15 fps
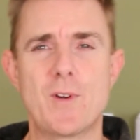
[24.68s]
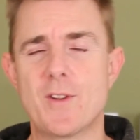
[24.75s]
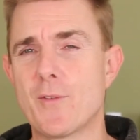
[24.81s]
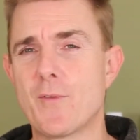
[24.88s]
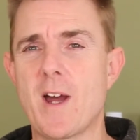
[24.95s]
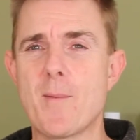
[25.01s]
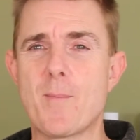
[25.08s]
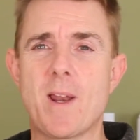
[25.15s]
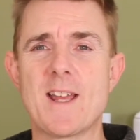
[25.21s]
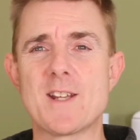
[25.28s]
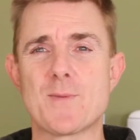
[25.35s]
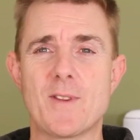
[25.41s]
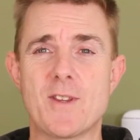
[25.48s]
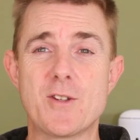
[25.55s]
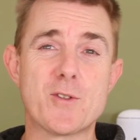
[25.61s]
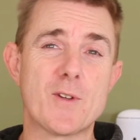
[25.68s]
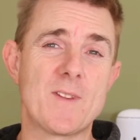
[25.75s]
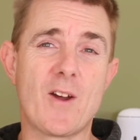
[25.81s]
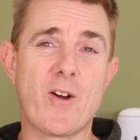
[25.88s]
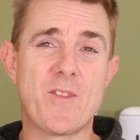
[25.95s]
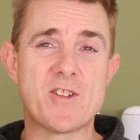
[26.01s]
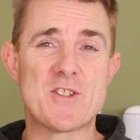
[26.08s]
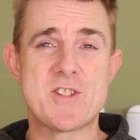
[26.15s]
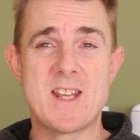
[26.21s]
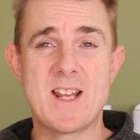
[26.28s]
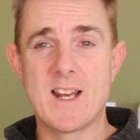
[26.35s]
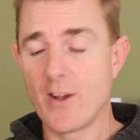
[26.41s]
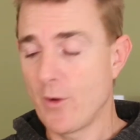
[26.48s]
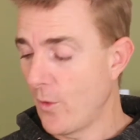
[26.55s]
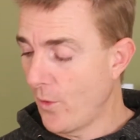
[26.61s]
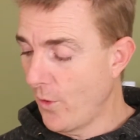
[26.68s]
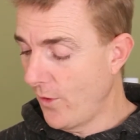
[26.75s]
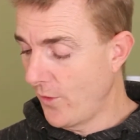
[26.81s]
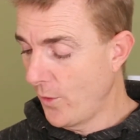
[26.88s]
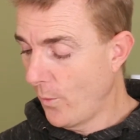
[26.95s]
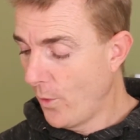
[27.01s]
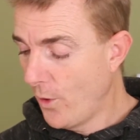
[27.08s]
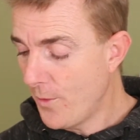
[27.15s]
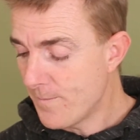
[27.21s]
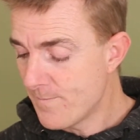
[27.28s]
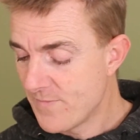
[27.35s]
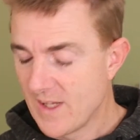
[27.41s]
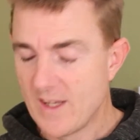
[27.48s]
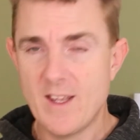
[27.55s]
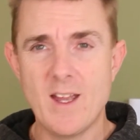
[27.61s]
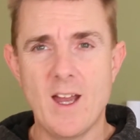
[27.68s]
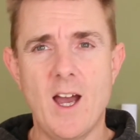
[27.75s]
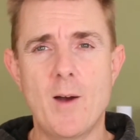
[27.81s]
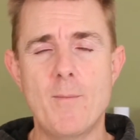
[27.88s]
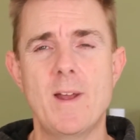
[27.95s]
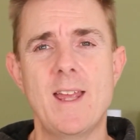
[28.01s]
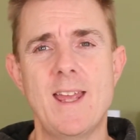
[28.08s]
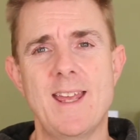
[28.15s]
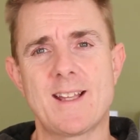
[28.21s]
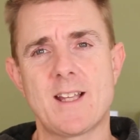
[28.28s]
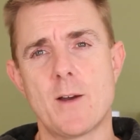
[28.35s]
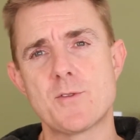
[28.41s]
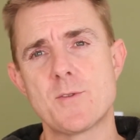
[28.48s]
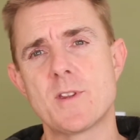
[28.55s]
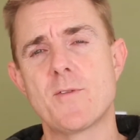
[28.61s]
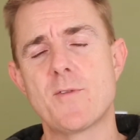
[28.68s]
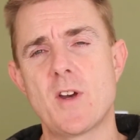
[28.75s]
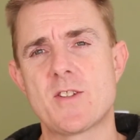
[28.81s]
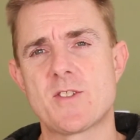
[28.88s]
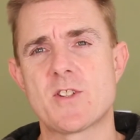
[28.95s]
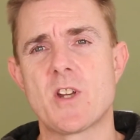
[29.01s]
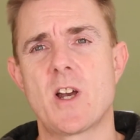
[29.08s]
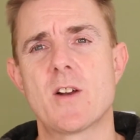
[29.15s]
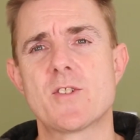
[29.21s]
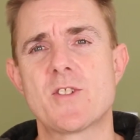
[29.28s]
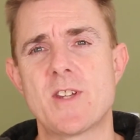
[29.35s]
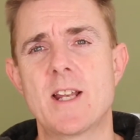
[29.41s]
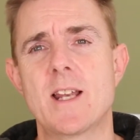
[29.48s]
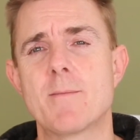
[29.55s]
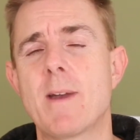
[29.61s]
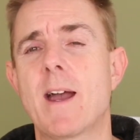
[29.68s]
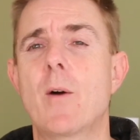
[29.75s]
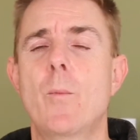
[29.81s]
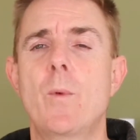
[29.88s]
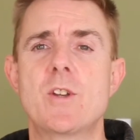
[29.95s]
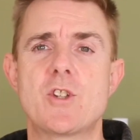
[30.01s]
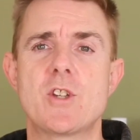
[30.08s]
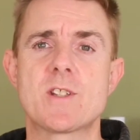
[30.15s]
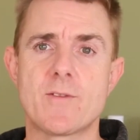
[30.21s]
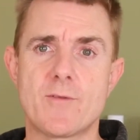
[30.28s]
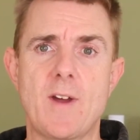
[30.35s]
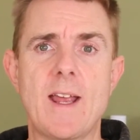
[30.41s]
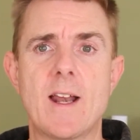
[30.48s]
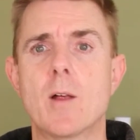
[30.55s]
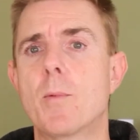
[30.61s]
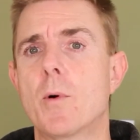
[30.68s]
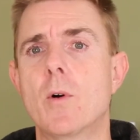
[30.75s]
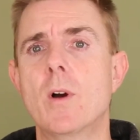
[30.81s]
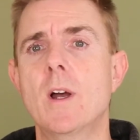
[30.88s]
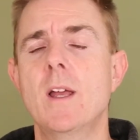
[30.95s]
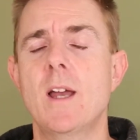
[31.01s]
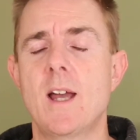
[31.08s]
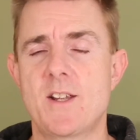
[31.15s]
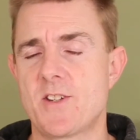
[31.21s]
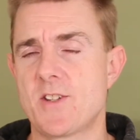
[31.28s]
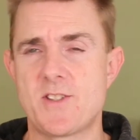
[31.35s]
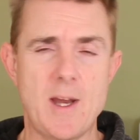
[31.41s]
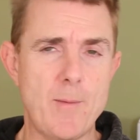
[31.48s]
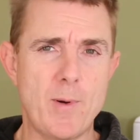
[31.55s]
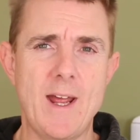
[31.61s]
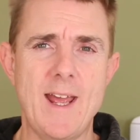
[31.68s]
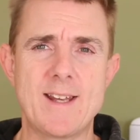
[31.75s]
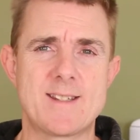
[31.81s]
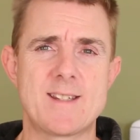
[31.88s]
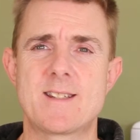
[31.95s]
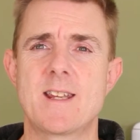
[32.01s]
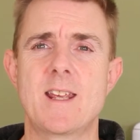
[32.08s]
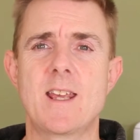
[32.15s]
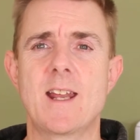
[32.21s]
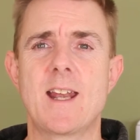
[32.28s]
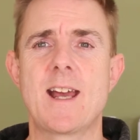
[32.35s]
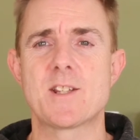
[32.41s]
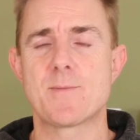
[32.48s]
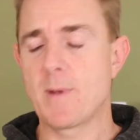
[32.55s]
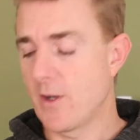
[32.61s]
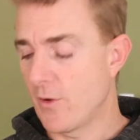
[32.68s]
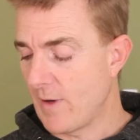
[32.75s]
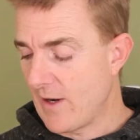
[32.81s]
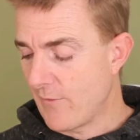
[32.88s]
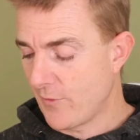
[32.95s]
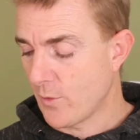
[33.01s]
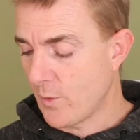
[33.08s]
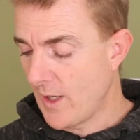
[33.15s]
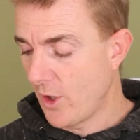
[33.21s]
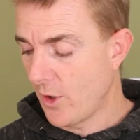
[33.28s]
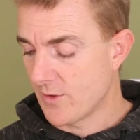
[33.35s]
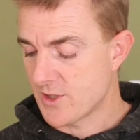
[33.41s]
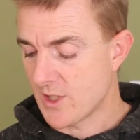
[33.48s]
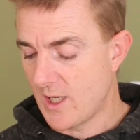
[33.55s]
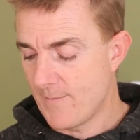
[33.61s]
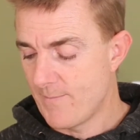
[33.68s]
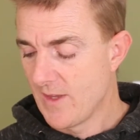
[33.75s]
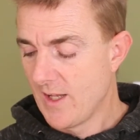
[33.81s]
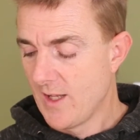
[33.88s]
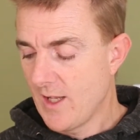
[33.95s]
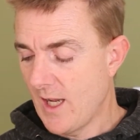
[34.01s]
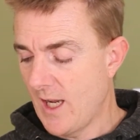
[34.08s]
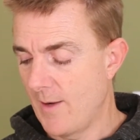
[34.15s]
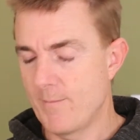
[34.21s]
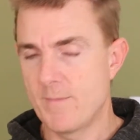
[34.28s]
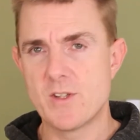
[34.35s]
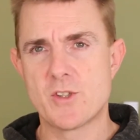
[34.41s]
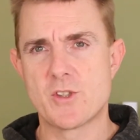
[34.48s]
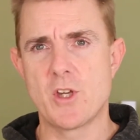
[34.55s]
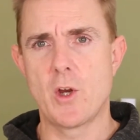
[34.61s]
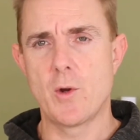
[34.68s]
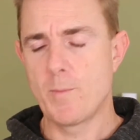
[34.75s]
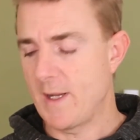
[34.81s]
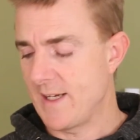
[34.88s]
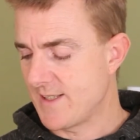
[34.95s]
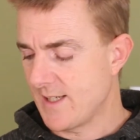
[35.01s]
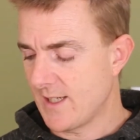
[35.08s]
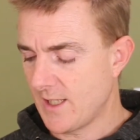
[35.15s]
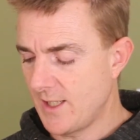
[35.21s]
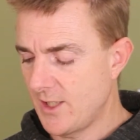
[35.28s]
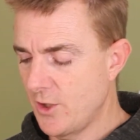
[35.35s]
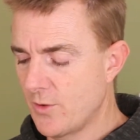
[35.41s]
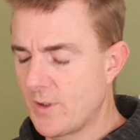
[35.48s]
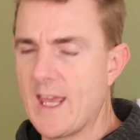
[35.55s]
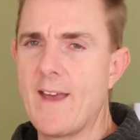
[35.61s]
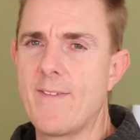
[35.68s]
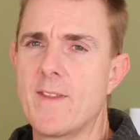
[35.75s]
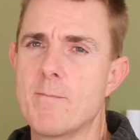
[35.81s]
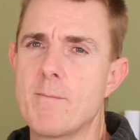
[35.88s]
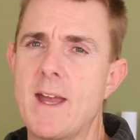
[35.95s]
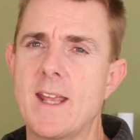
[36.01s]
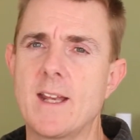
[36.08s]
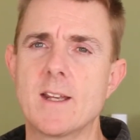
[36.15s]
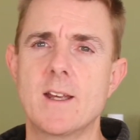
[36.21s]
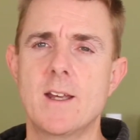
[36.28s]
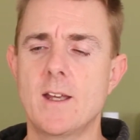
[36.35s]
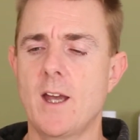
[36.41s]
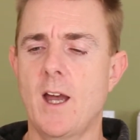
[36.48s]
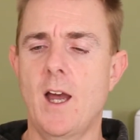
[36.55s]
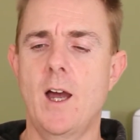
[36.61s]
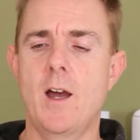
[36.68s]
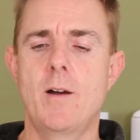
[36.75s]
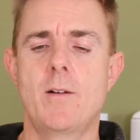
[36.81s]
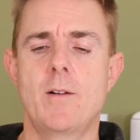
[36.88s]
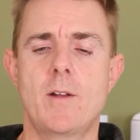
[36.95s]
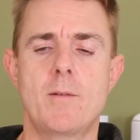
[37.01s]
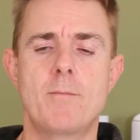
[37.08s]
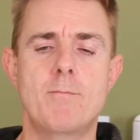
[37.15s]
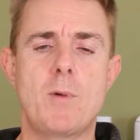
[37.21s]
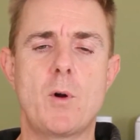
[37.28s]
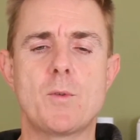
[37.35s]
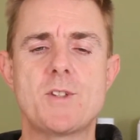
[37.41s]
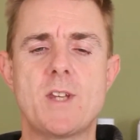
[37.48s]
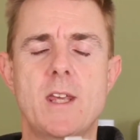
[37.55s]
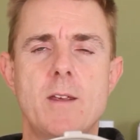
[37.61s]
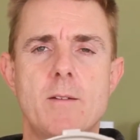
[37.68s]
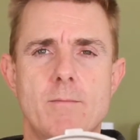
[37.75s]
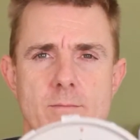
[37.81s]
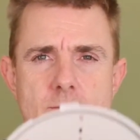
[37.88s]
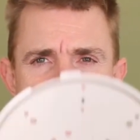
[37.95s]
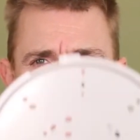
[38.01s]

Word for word: in the right place, whether you're doing that on the ceiling or on the wall. Um, it comes with the versatile ceiling mount, which is available as a separate entity and has been around for quite a long time. Um, so basically you get the main uh, multi